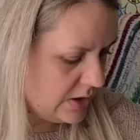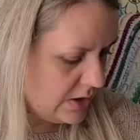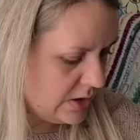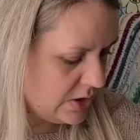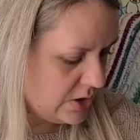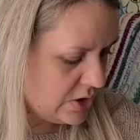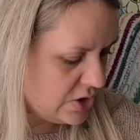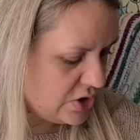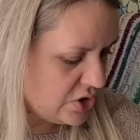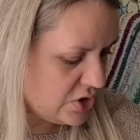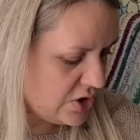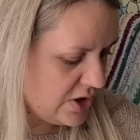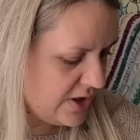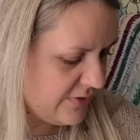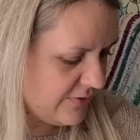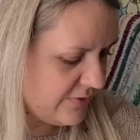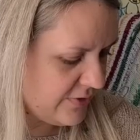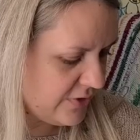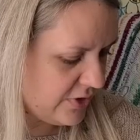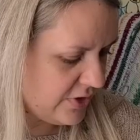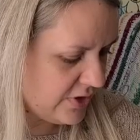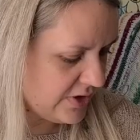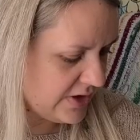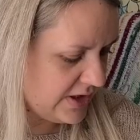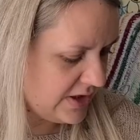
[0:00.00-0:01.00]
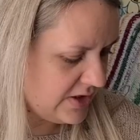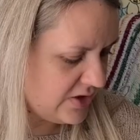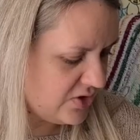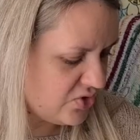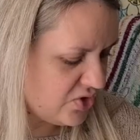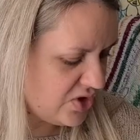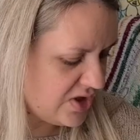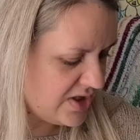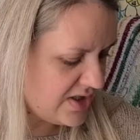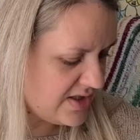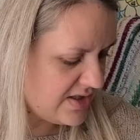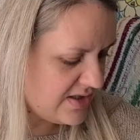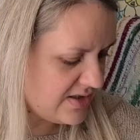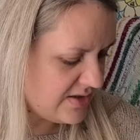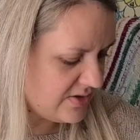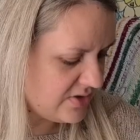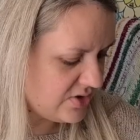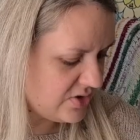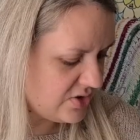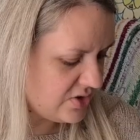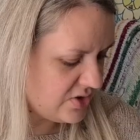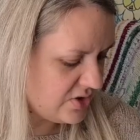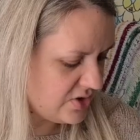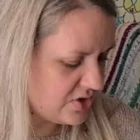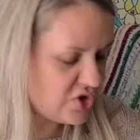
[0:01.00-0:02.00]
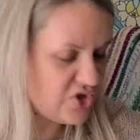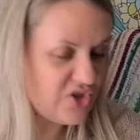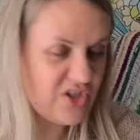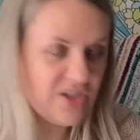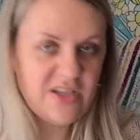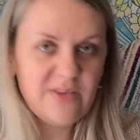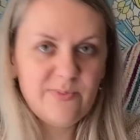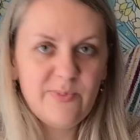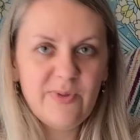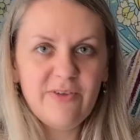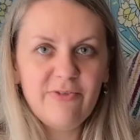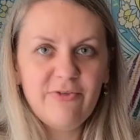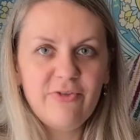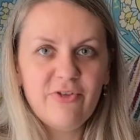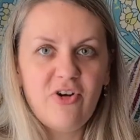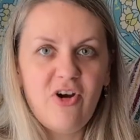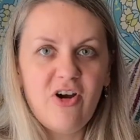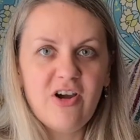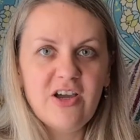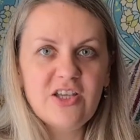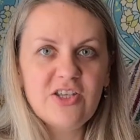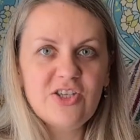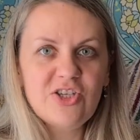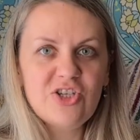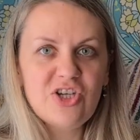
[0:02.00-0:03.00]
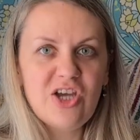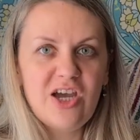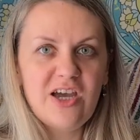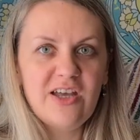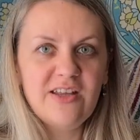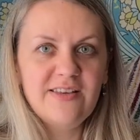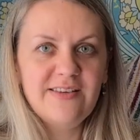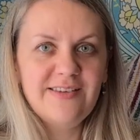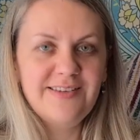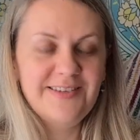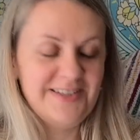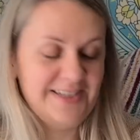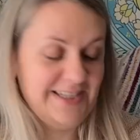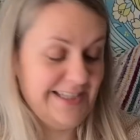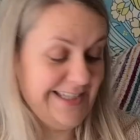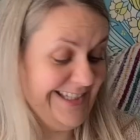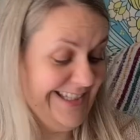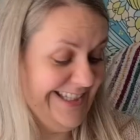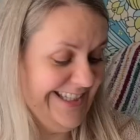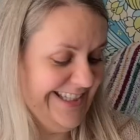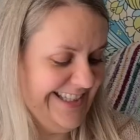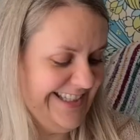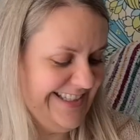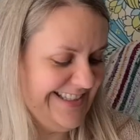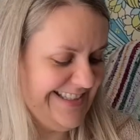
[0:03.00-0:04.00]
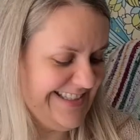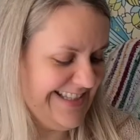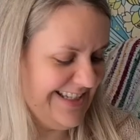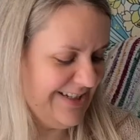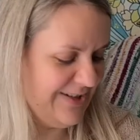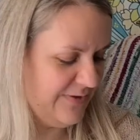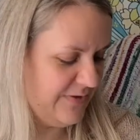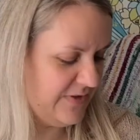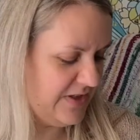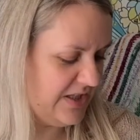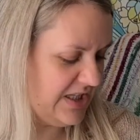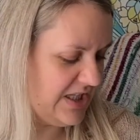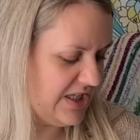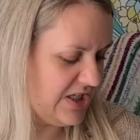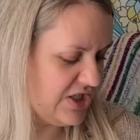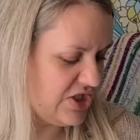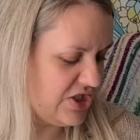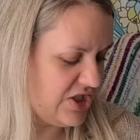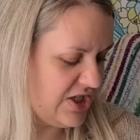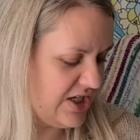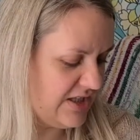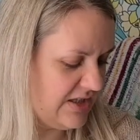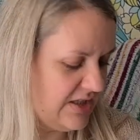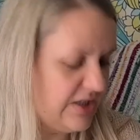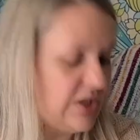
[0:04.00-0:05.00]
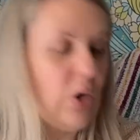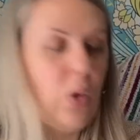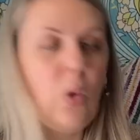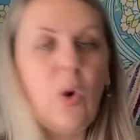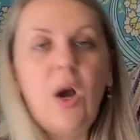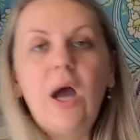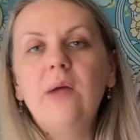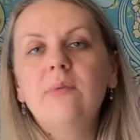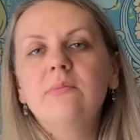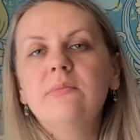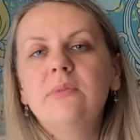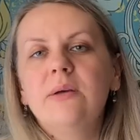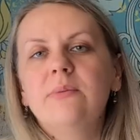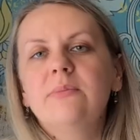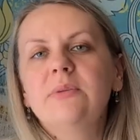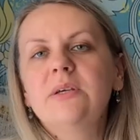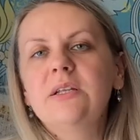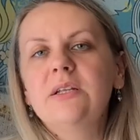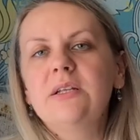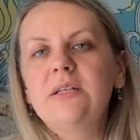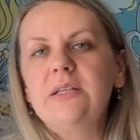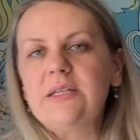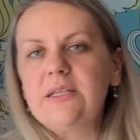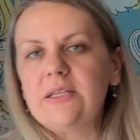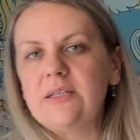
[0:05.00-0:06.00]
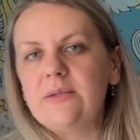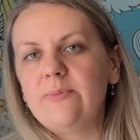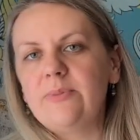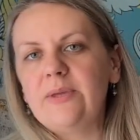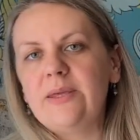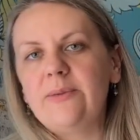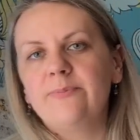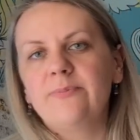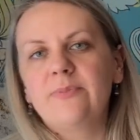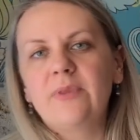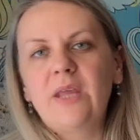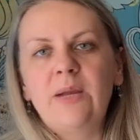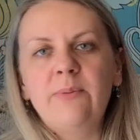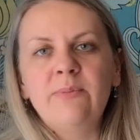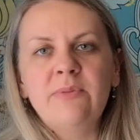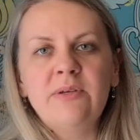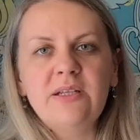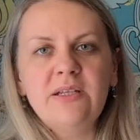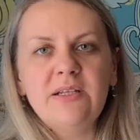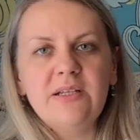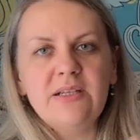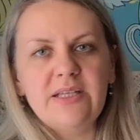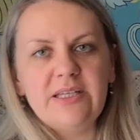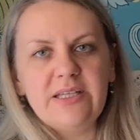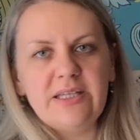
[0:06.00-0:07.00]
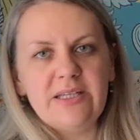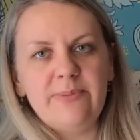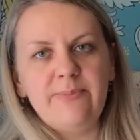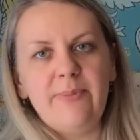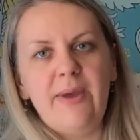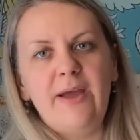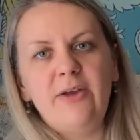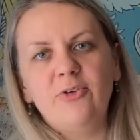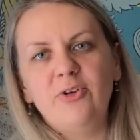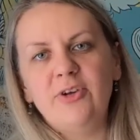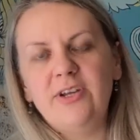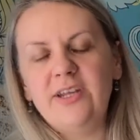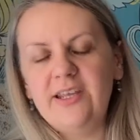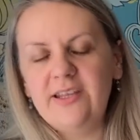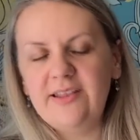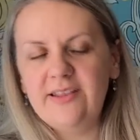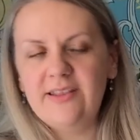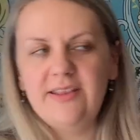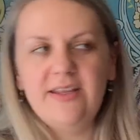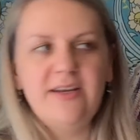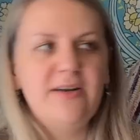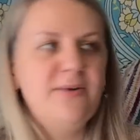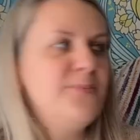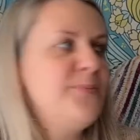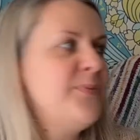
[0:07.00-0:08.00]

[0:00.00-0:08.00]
Should I frog that dress? Should it be frog in chat instead of knit in chat? No, I'm gonna let it be. I'm gonna let it marinate there.